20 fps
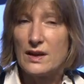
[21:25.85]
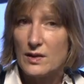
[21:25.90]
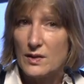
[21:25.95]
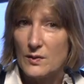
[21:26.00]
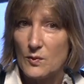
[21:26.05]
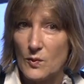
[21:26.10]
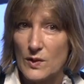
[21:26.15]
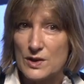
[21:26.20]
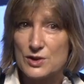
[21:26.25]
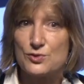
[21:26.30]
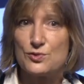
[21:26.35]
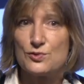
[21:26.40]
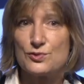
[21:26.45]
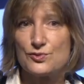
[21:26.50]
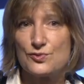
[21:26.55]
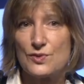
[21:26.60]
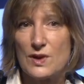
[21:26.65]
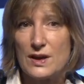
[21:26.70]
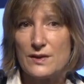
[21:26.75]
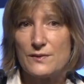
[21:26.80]
What should
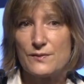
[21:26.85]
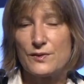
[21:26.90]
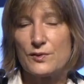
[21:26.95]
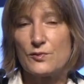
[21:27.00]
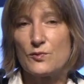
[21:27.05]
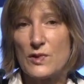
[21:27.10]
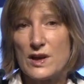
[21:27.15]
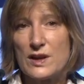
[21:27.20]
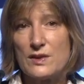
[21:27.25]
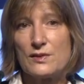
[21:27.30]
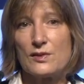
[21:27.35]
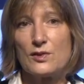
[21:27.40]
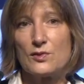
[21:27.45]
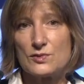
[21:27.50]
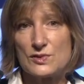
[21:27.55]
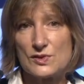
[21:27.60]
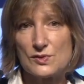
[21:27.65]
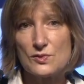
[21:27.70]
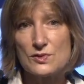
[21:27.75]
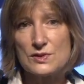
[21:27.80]
drive the way the
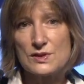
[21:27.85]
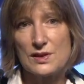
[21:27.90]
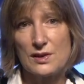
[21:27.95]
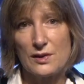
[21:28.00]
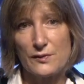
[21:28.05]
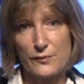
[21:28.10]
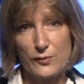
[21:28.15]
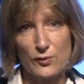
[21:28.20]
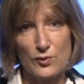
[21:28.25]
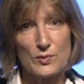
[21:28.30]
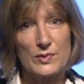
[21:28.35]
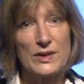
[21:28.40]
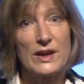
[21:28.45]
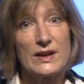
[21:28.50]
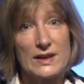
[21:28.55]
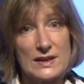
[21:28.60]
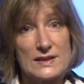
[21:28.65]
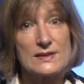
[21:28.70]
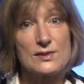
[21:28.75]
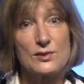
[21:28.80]
consortia are formed
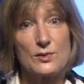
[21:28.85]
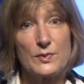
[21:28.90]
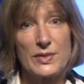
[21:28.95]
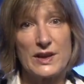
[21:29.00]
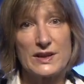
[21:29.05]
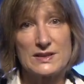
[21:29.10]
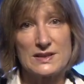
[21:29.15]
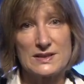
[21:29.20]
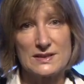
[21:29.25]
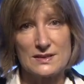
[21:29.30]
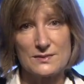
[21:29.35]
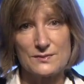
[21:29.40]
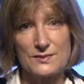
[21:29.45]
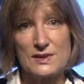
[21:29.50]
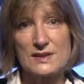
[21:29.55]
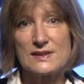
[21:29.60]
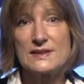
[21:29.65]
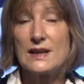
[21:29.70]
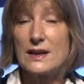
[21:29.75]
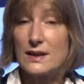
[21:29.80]
is
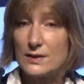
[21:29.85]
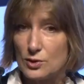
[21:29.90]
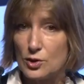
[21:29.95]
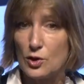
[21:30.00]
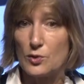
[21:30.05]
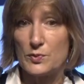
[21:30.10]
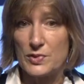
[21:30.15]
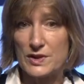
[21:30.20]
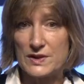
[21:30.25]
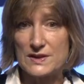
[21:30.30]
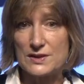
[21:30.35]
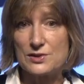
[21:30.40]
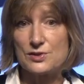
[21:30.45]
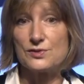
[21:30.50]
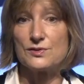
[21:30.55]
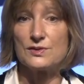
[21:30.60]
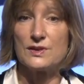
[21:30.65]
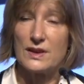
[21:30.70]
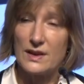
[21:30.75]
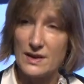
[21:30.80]
competitiveness and competition.